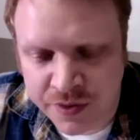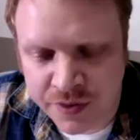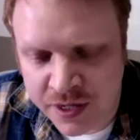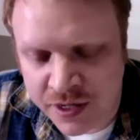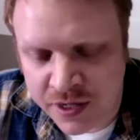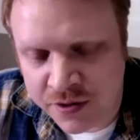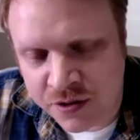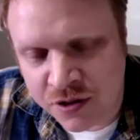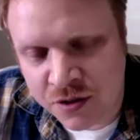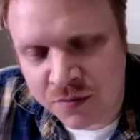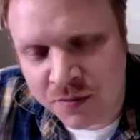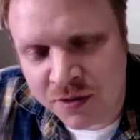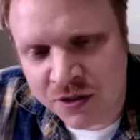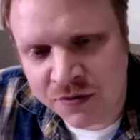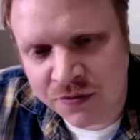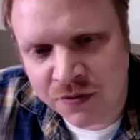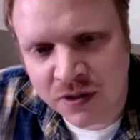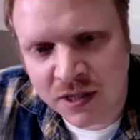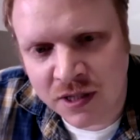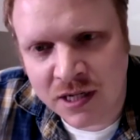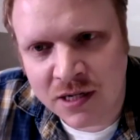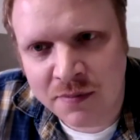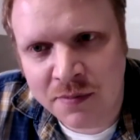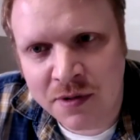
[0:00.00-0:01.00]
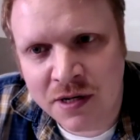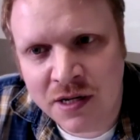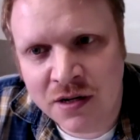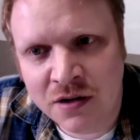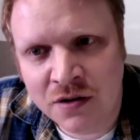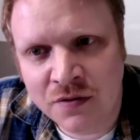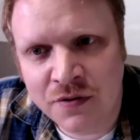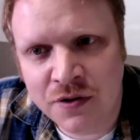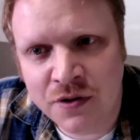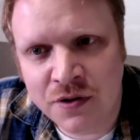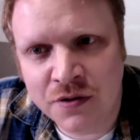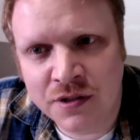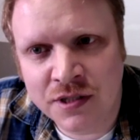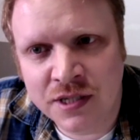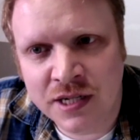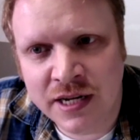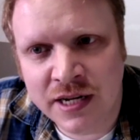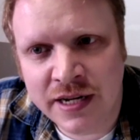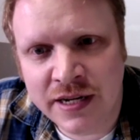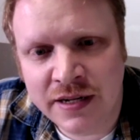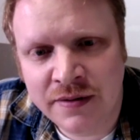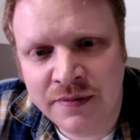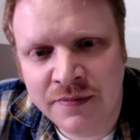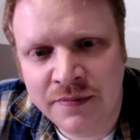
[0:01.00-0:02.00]
thank you so much for letting me interview you
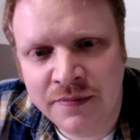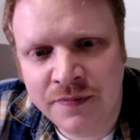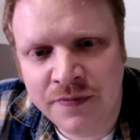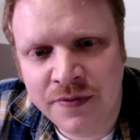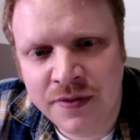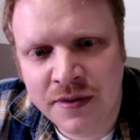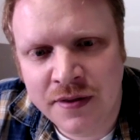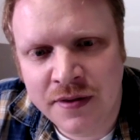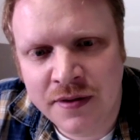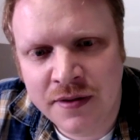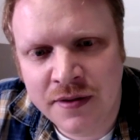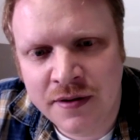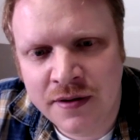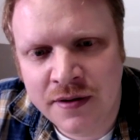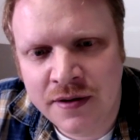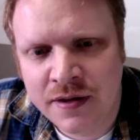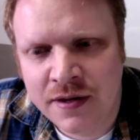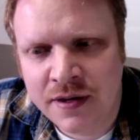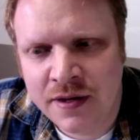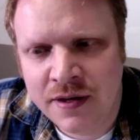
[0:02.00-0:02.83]
today. Oh,